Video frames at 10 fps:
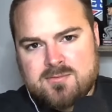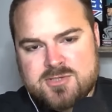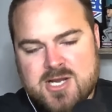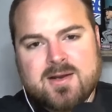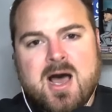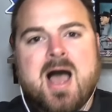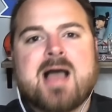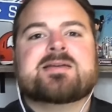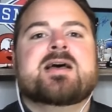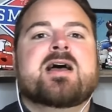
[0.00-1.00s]
Jalin
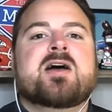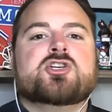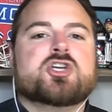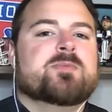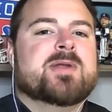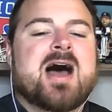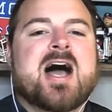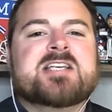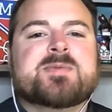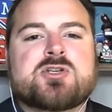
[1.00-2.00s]
Hyatt should have been a
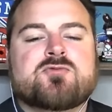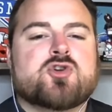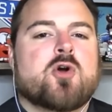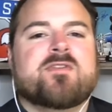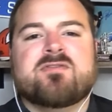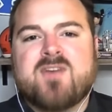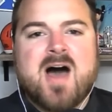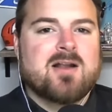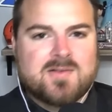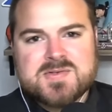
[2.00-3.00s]
Heisman Trophy
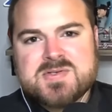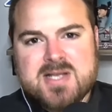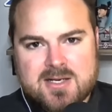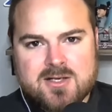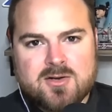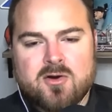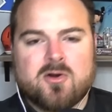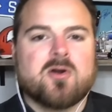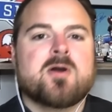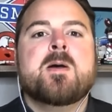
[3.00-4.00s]
finalist, Hendon
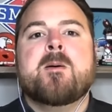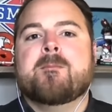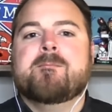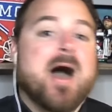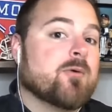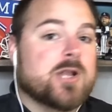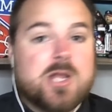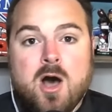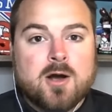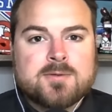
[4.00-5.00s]
Hooker. Byron
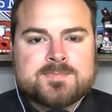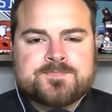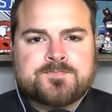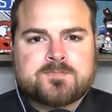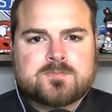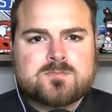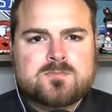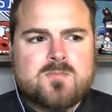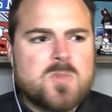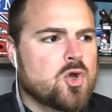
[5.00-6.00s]
Young,
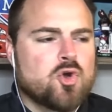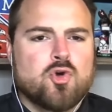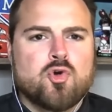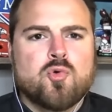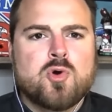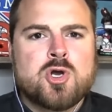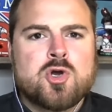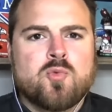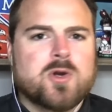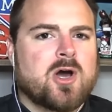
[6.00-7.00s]
who
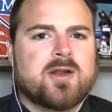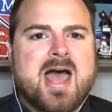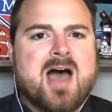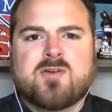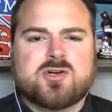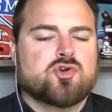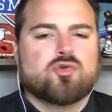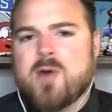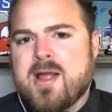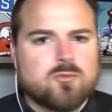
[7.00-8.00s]
went on to have a
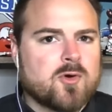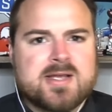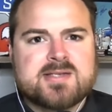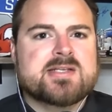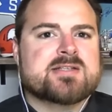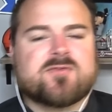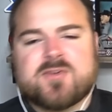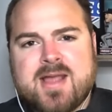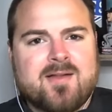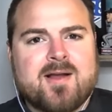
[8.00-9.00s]
great rookie season for
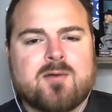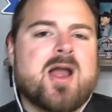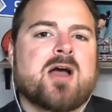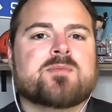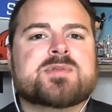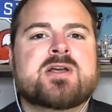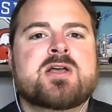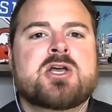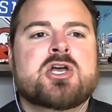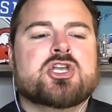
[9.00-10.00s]
the LA Rams.
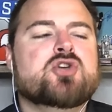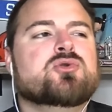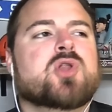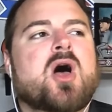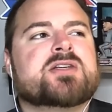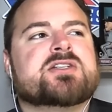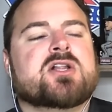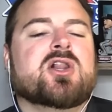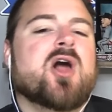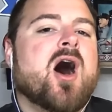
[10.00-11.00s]
You lost a
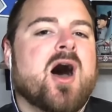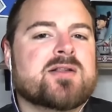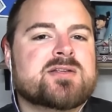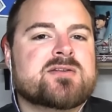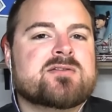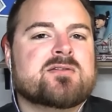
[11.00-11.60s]
lot